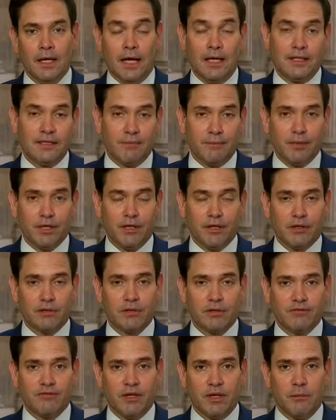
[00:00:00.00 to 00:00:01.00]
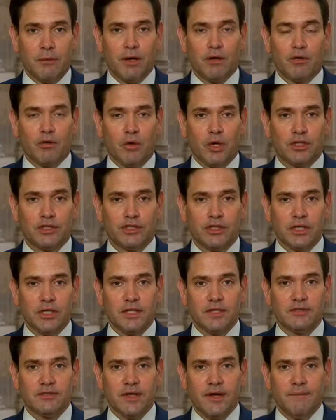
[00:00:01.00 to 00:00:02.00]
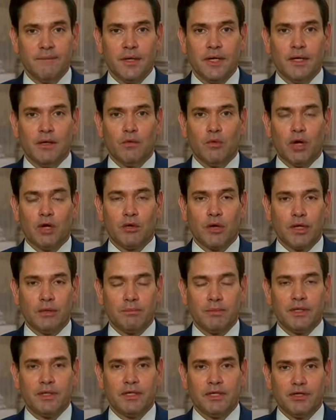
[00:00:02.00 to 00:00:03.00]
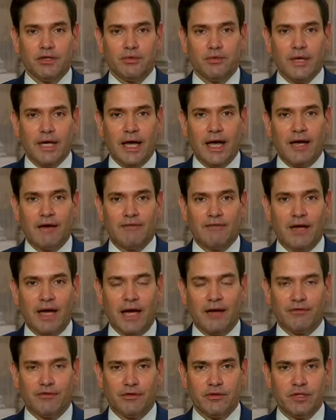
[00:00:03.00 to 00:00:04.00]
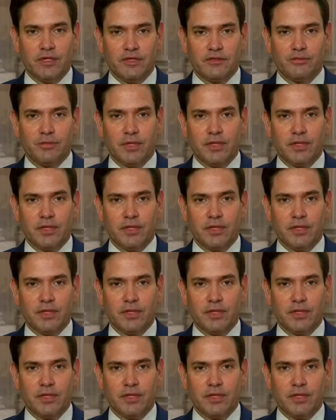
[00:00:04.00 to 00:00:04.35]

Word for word: I think the bigger fundamental question is what credibility do we have after these?